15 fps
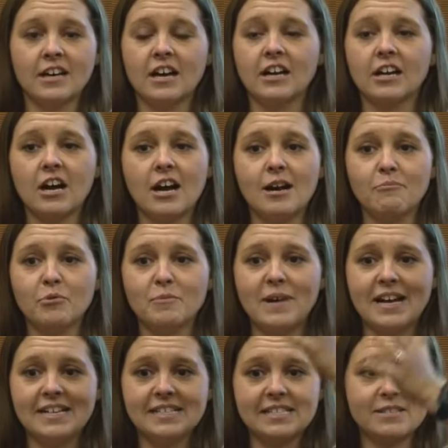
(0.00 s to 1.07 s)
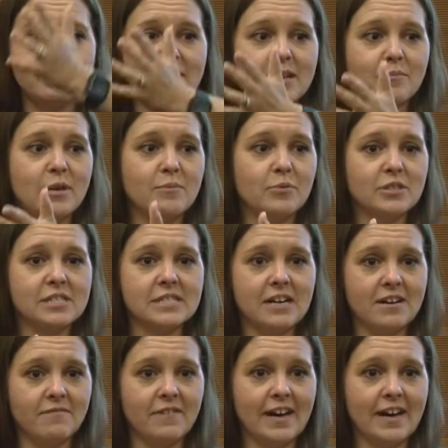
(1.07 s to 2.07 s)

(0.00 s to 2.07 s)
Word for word: a compromise to make people stop